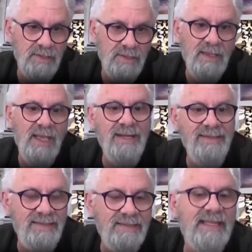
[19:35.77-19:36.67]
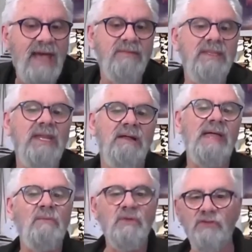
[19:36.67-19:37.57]
And I think that
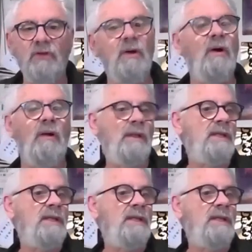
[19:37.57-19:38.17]
that was the goal.